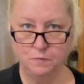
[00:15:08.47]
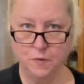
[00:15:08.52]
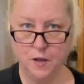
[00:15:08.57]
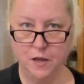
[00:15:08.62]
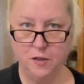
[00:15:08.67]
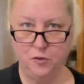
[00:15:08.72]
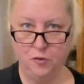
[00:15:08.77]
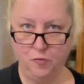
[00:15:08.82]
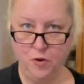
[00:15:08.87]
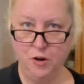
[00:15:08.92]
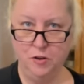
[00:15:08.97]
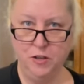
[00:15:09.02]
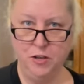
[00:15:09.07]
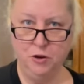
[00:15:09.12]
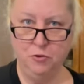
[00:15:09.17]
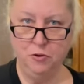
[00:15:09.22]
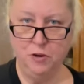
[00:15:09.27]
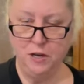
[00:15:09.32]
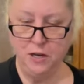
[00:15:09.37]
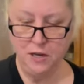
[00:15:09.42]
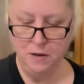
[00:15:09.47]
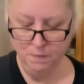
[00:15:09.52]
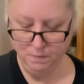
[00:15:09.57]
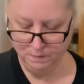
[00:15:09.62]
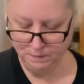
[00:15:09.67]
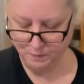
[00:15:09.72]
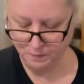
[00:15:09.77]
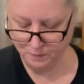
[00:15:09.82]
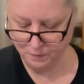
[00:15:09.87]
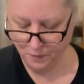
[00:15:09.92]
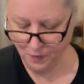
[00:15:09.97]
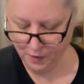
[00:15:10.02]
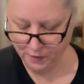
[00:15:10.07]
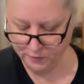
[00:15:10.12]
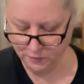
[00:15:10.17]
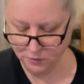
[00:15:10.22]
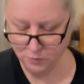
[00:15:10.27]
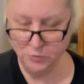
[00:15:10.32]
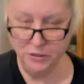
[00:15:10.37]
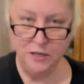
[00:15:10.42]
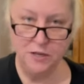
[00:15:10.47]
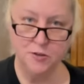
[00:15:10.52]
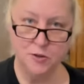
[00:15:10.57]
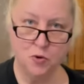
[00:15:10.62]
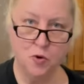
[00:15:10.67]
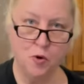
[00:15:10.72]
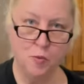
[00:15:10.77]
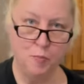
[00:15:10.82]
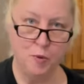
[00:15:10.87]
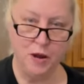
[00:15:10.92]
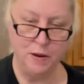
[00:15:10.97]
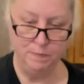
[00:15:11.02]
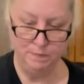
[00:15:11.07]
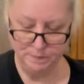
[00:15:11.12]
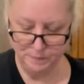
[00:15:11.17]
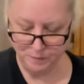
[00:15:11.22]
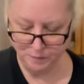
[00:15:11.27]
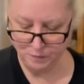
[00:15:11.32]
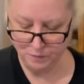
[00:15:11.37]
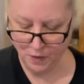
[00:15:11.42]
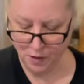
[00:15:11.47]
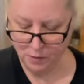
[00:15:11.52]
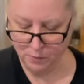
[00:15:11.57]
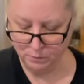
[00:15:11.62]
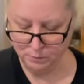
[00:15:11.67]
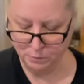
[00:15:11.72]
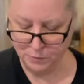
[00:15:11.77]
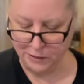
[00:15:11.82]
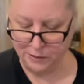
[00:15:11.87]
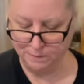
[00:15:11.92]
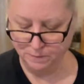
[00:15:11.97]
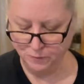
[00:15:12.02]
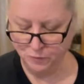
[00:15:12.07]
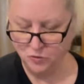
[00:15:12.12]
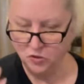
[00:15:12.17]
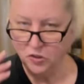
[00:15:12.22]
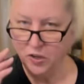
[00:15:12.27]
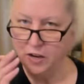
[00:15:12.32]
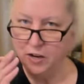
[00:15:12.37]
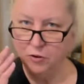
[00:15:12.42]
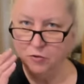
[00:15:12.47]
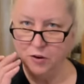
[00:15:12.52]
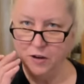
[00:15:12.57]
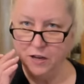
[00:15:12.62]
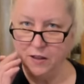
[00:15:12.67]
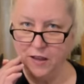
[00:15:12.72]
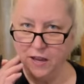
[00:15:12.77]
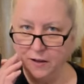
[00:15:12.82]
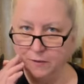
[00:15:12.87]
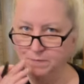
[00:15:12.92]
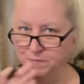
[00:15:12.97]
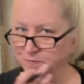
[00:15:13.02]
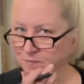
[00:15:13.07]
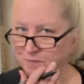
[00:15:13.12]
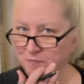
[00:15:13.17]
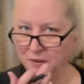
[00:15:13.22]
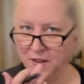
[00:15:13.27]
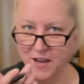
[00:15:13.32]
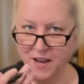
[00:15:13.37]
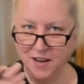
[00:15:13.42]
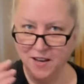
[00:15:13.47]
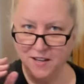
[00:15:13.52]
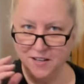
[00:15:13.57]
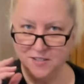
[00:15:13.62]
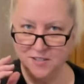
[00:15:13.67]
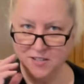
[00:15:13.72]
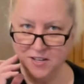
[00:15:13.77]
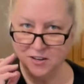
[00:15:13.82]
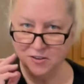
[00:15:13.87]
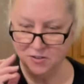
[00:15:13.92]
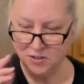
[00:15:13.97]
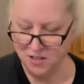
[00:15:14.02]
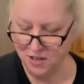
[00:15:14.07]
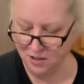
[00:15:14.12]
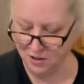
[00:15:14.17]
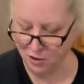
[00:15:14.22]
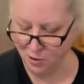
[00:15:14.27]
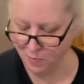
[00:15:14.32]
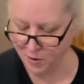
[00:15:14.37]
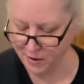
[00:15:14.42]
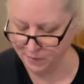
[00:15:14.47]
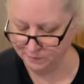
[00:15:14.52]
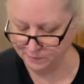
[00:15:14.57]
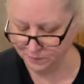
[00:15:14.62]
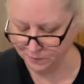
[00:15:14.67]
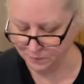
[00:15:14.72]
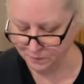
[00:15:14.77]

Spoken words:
It's fairly gritty. I mean, it is cornbread, but it's kind of gritty, like kind of gets stuck in your teeth a little bit.